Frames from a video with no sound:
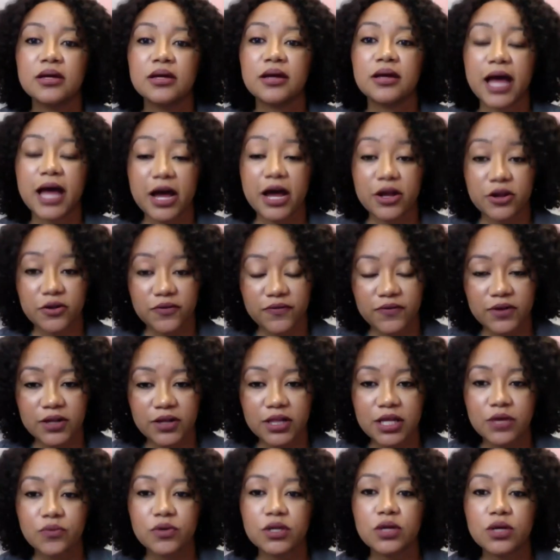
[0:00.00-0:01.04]
how you're
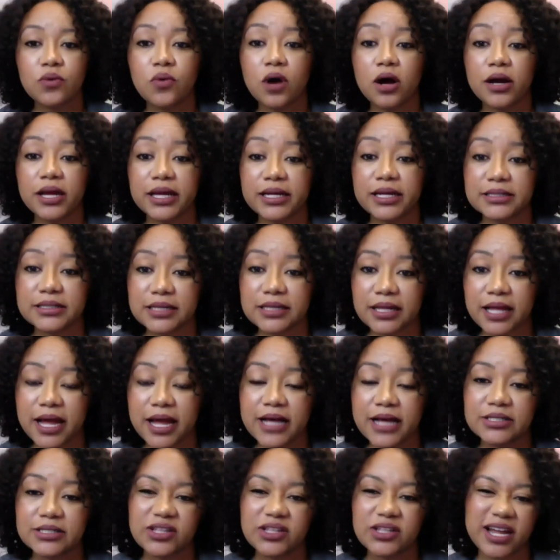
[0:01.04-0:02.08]
feeling when you walk into
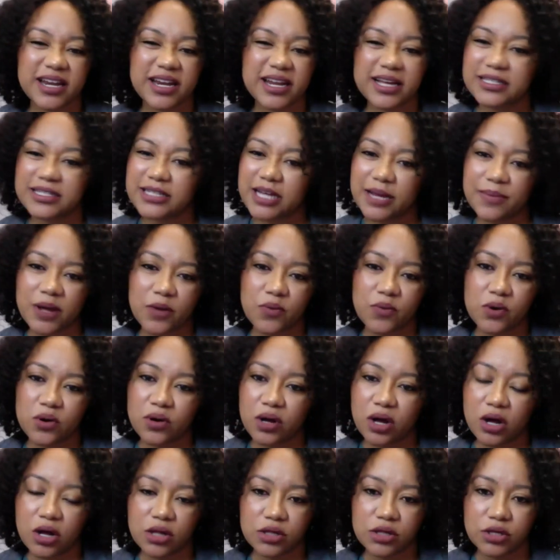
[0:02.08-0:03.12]
class so that next time I won't
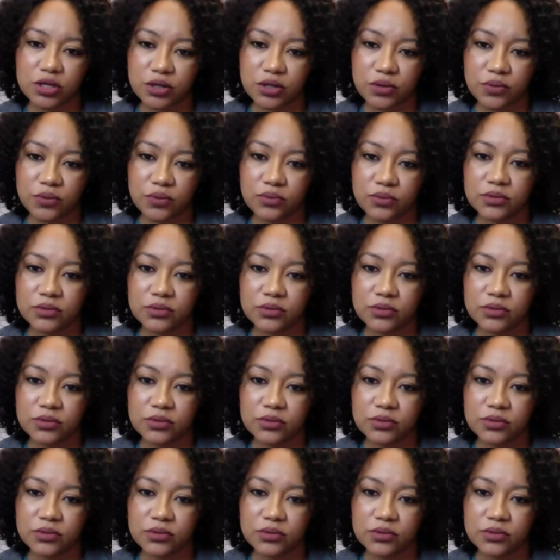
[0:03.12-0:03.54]
call on you,